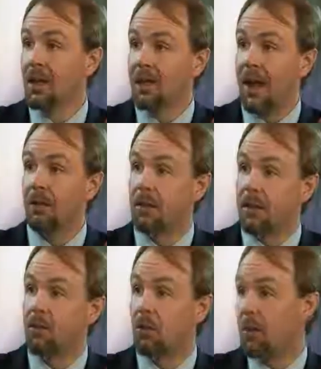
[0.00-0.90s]
that
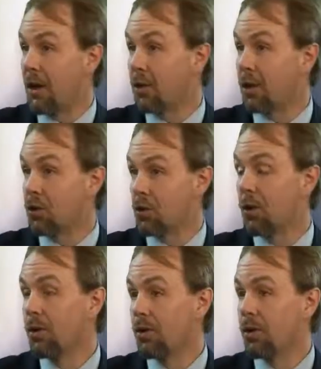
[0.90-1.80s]
gives you better
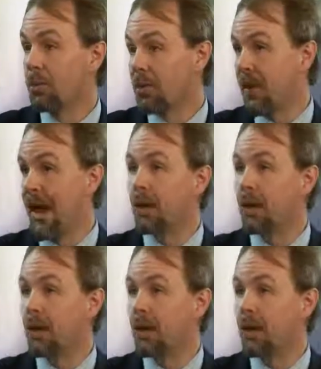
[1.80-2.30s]
control in terms of how